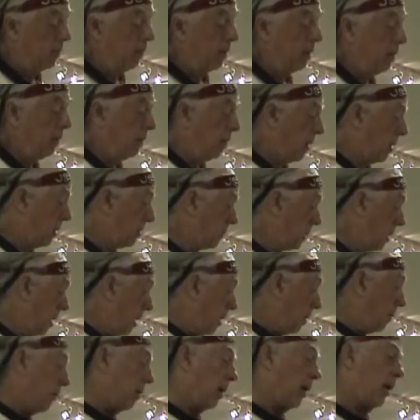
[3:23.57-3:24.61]
brainwashed.
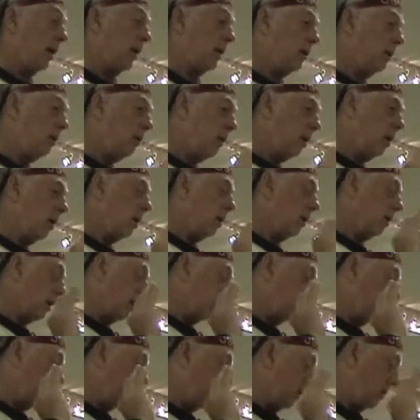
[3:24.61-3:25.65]
But it took
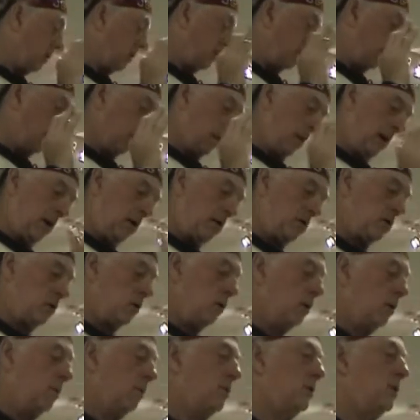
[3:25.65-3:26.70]
that
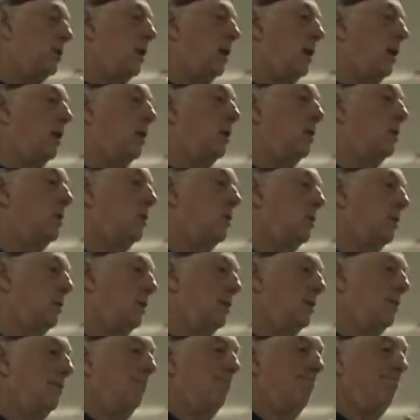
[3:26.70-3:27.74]
circumstance,
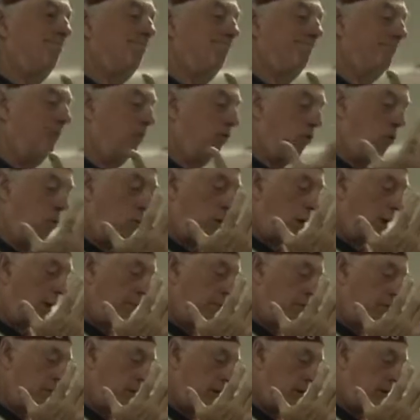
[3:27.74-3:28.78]
for
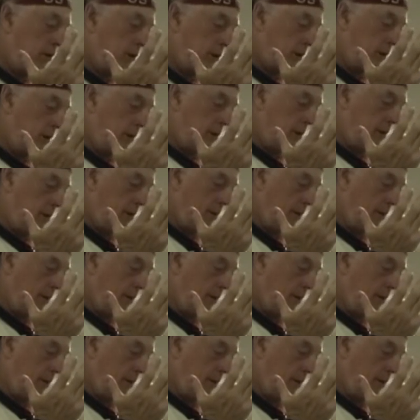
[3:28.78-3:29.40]
whatever reason,